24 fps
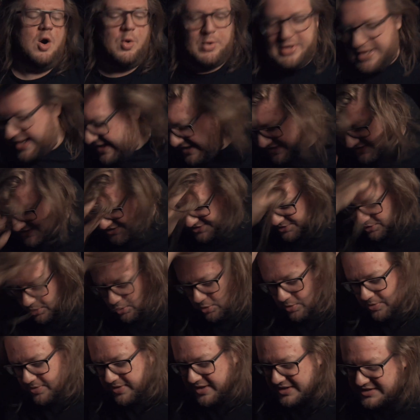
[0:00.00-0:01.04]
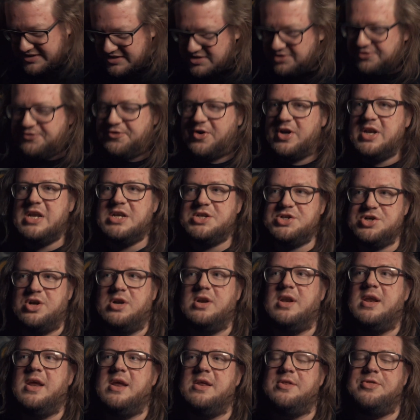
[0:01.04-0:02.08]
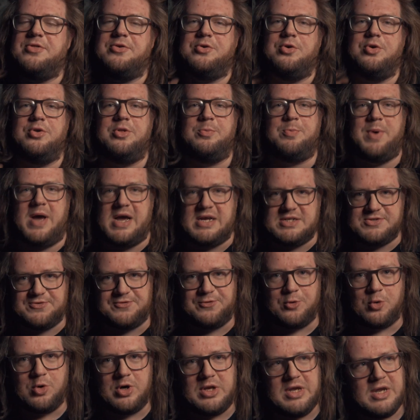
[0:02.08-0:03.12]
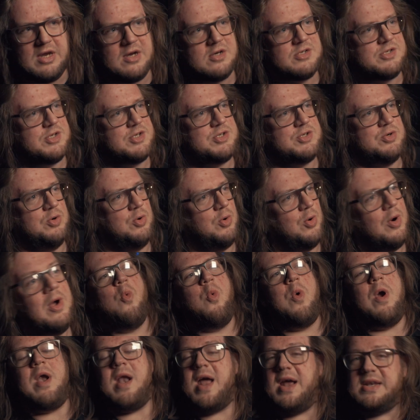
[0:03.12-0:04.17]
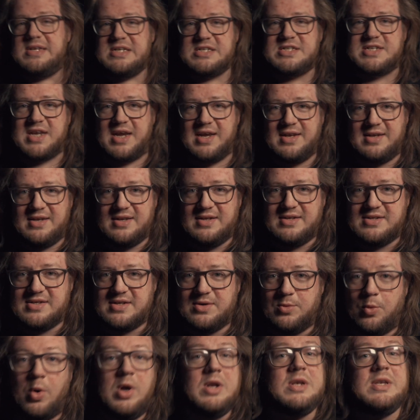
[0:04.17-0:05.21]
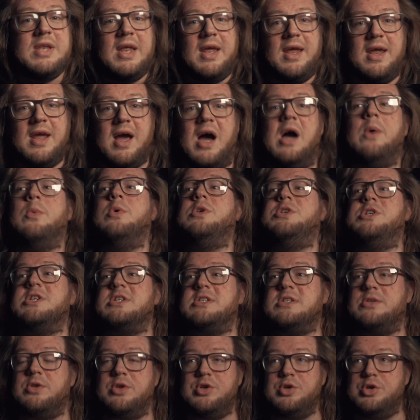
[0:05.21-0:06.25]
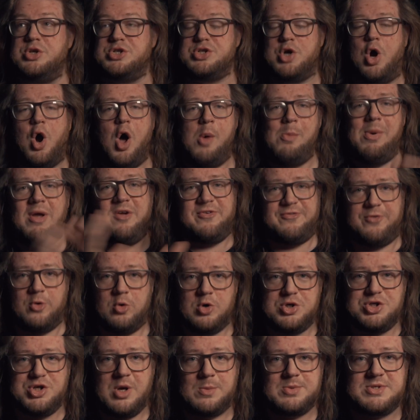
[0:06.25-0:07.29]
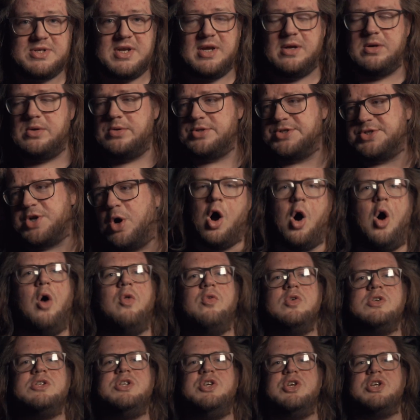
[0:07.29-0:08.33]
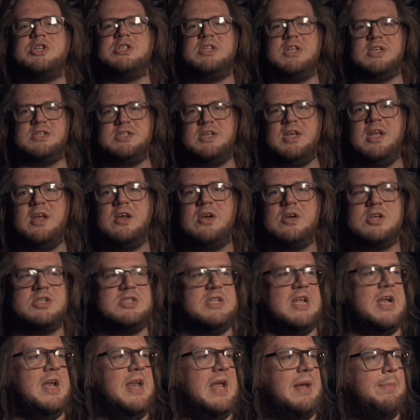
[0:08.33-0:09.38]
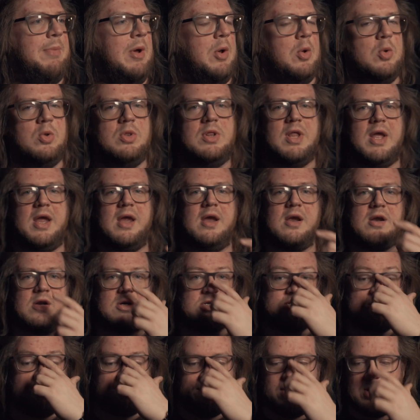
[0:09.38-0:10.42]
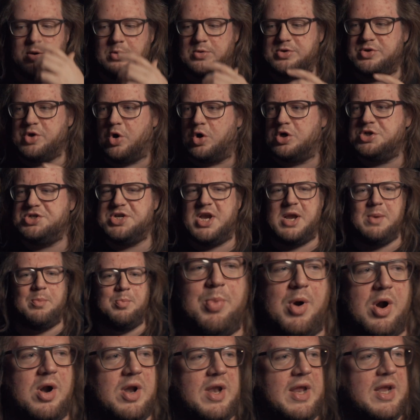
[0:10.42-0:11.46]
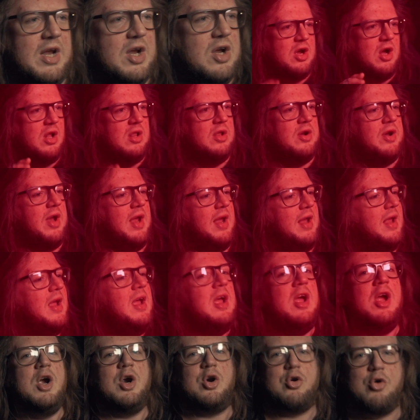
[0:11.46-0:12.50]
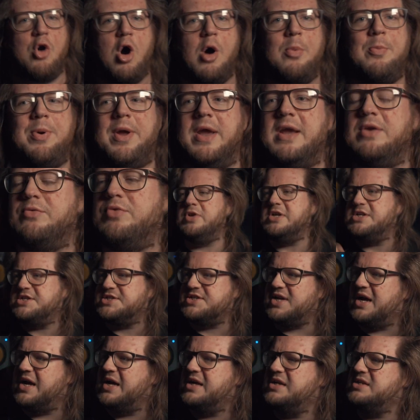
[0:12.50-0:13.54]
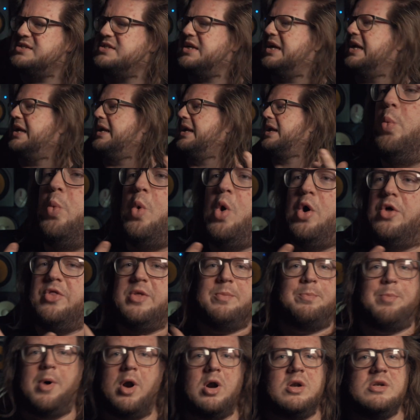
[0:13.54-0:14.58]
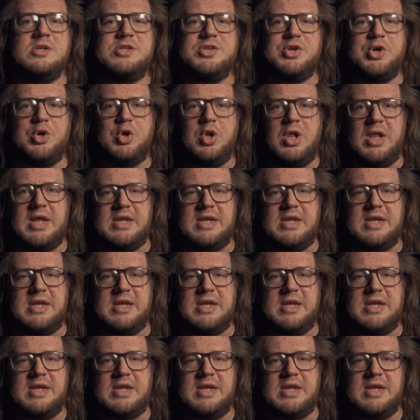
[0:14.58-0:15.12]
Okay, so this is a funny journey through the past 4 years or so, where I decided one day I would just use all my Photoshop skills, all those useless years learning about layers, about dodging, burning, colouring, cropping, resizing, what the burn tool